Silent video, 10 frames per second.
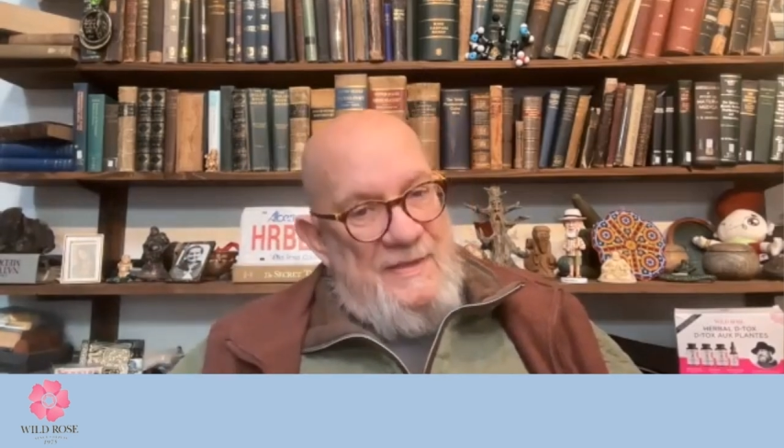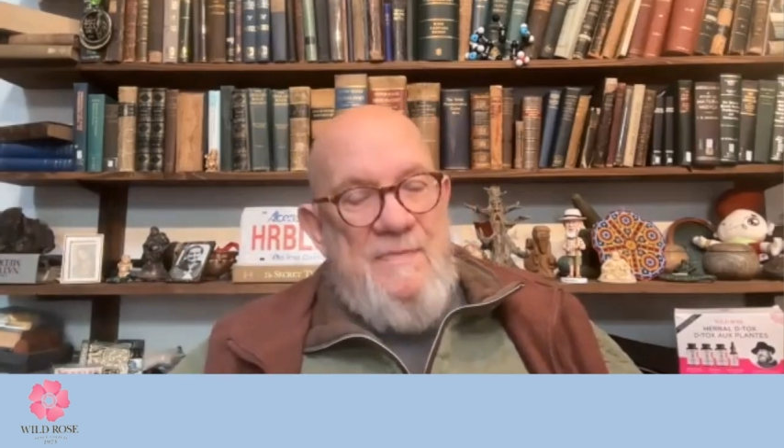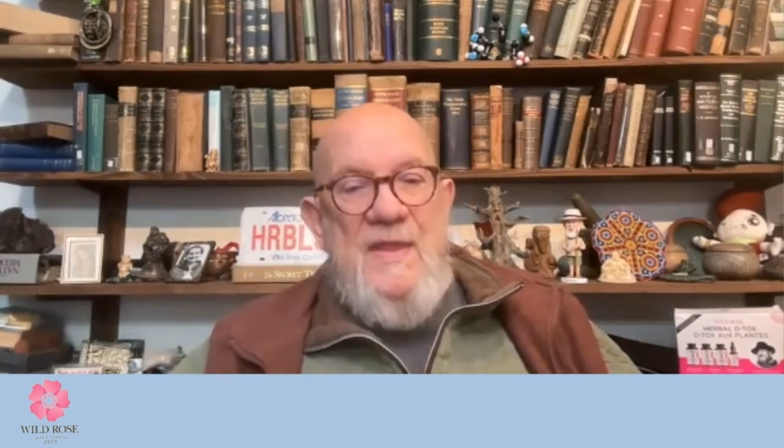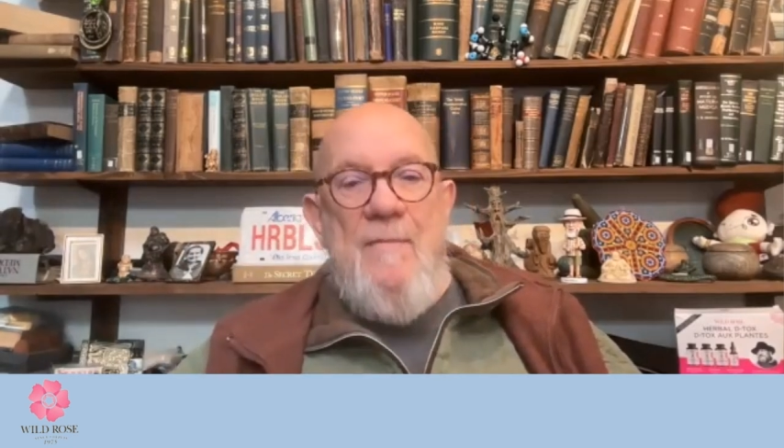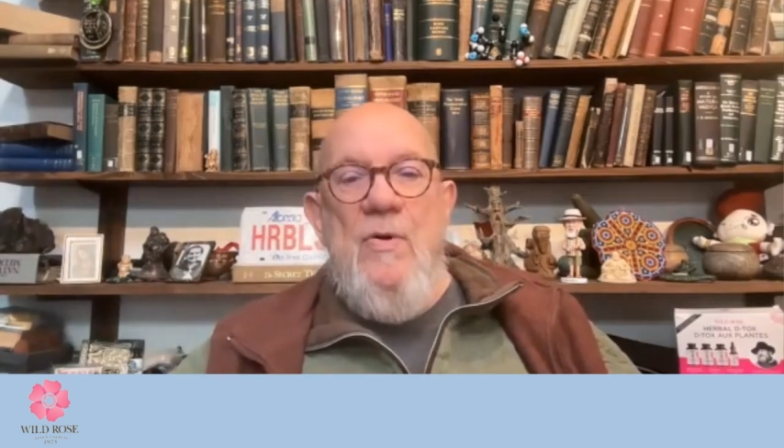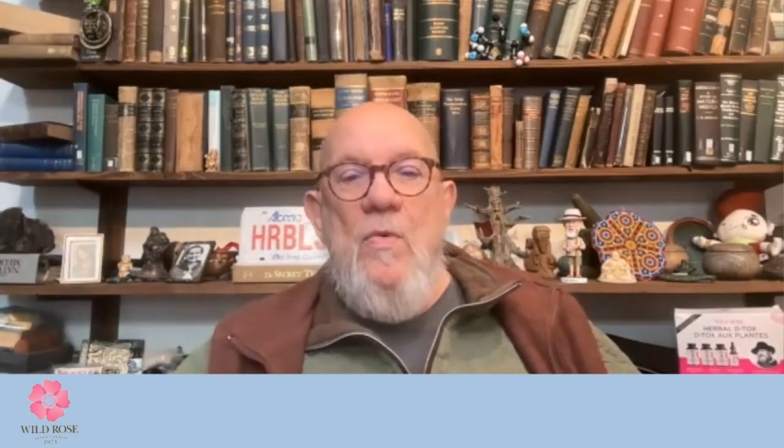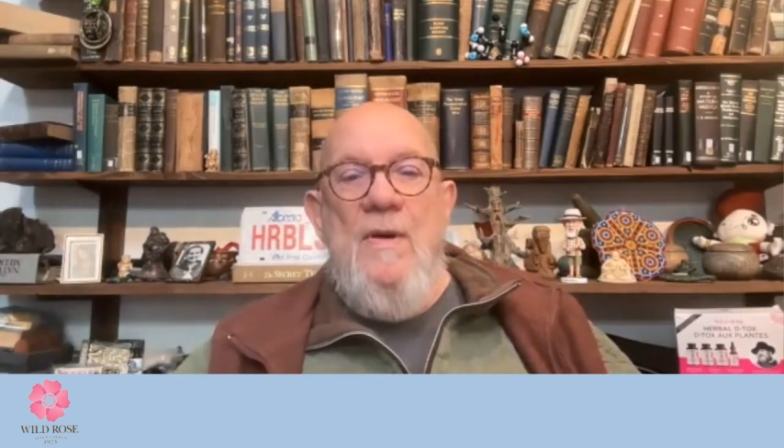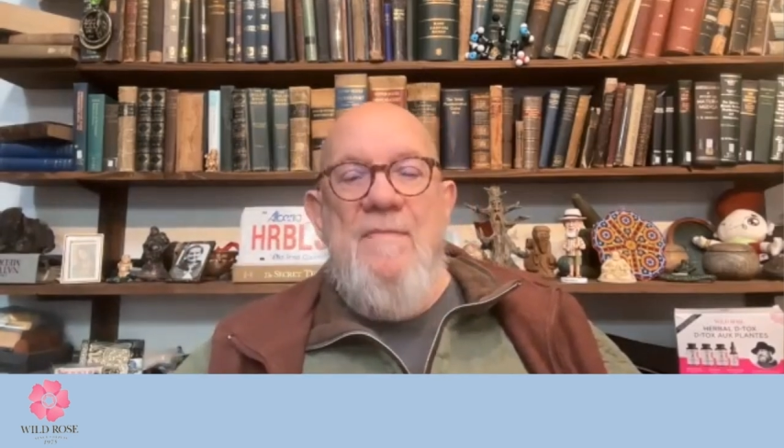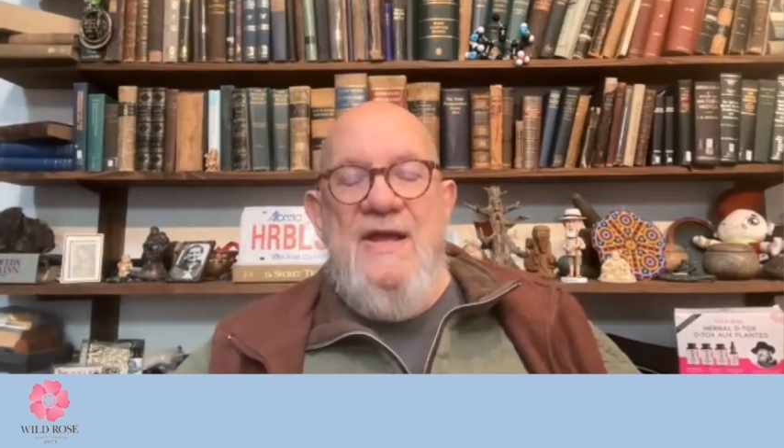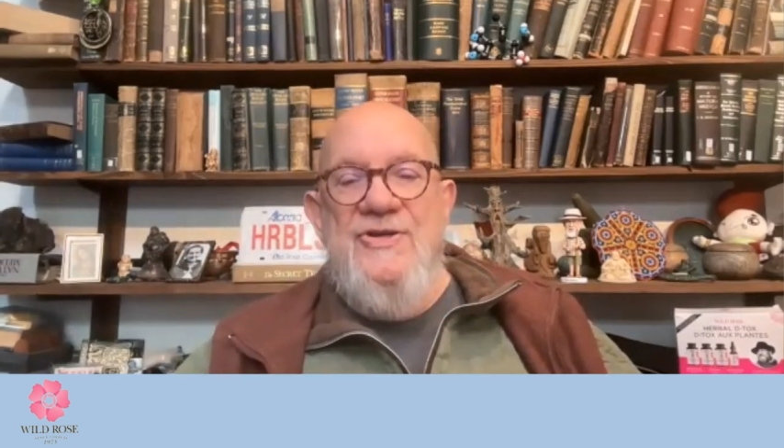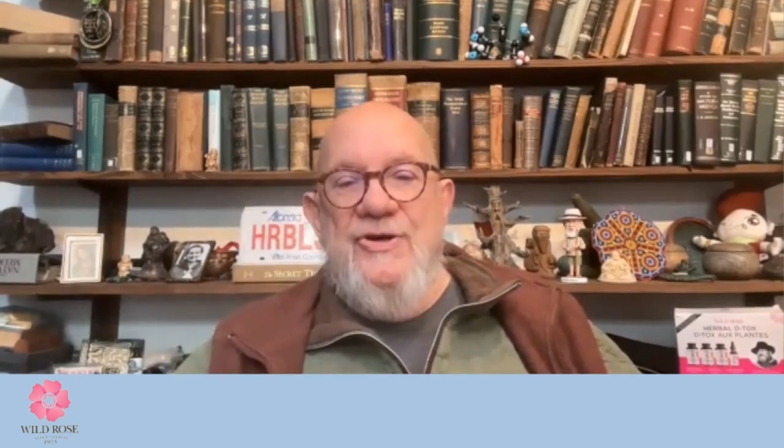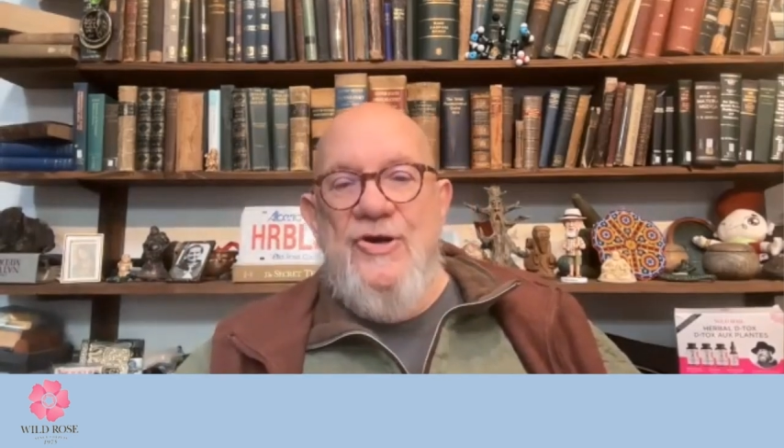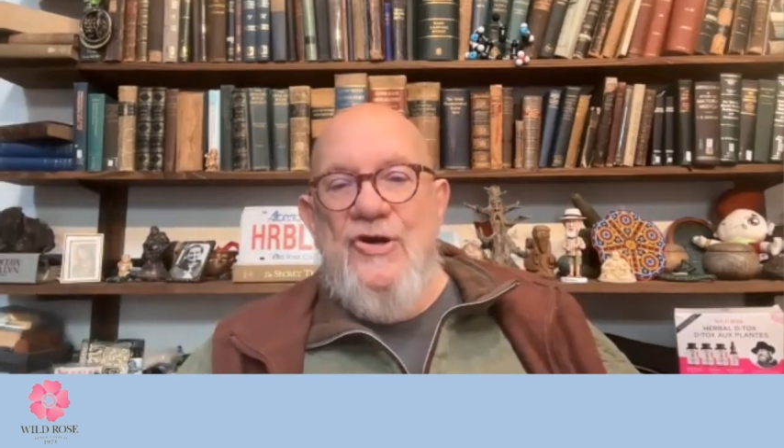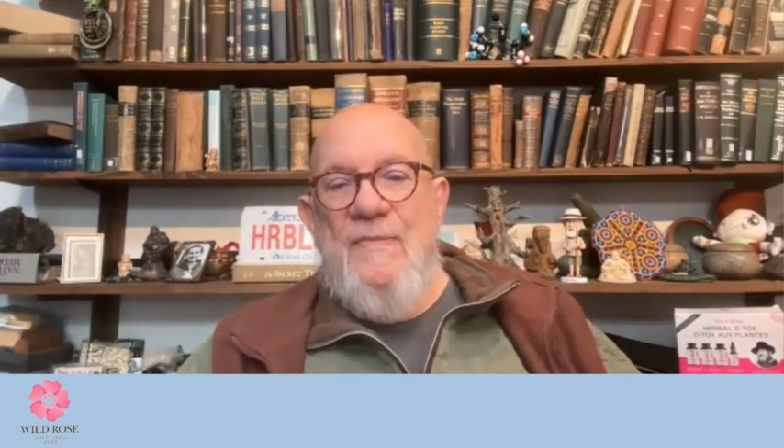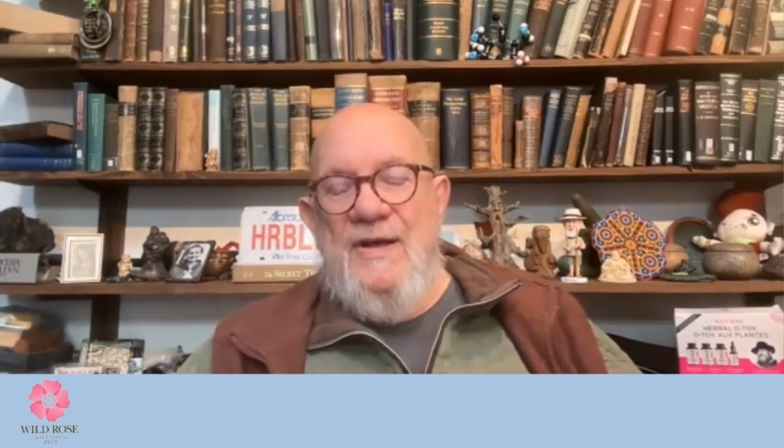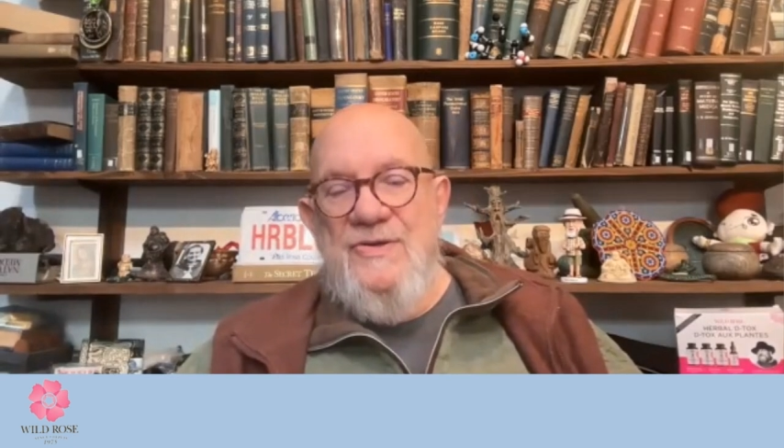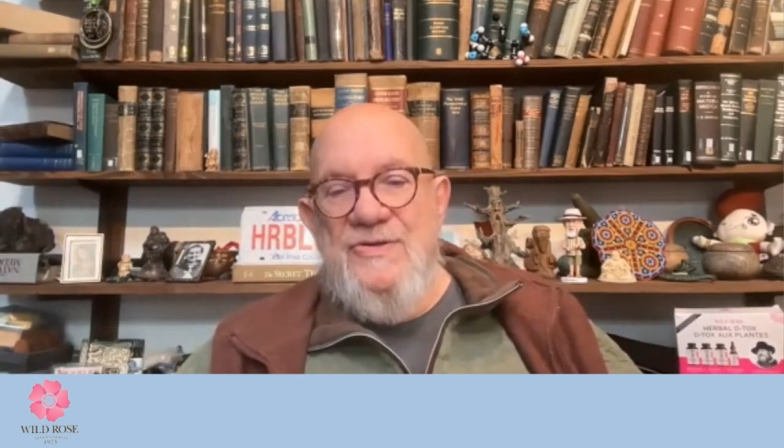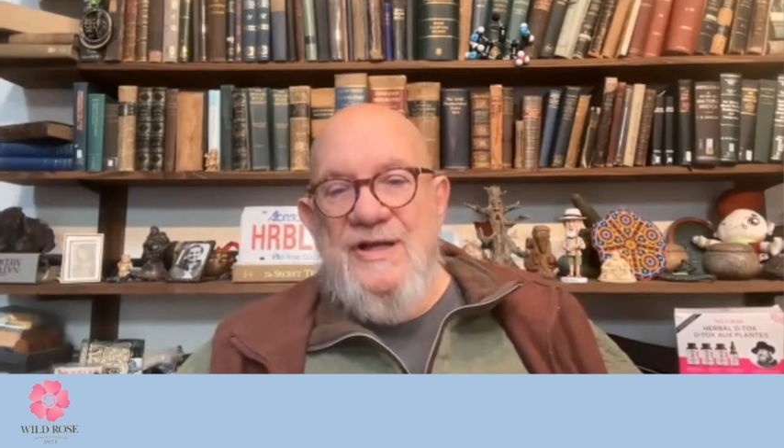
the number one major herb I use in